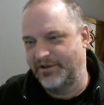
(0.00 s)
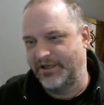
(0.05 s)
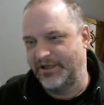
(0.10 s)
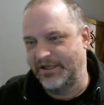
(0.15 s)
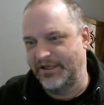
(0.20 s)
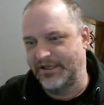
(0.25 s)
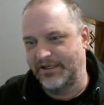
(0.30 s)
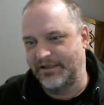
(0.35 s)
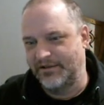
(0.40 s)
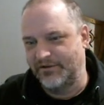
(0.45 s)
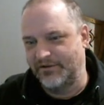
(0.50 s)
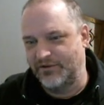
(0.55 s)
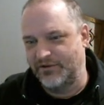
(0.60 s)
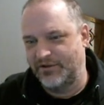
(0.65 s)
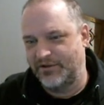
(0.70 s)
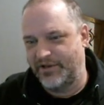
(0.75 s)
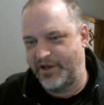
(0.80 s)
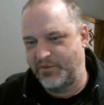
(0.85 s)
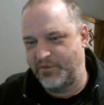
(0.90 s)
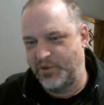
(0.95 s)
Like, there's
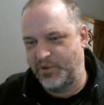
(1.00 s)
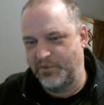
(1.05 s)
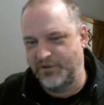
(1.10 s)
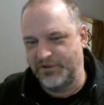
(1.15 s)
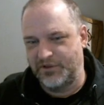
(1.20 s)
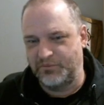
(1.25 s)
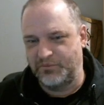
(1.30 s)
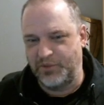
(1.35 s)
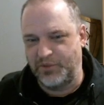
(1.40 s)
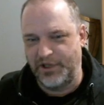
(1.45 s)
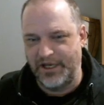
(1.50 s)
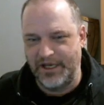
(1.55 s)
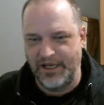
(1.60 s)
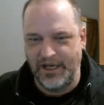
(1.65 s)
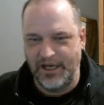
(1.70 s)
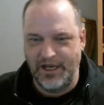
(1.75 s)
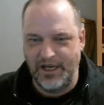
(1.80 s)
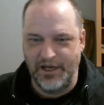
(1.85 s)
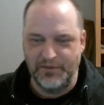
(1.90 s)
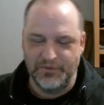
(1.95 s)
just a lot of people that just play
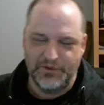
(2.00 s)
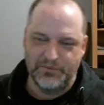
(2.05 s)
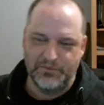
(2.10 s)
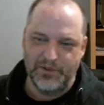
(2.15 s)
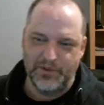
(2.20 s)
games,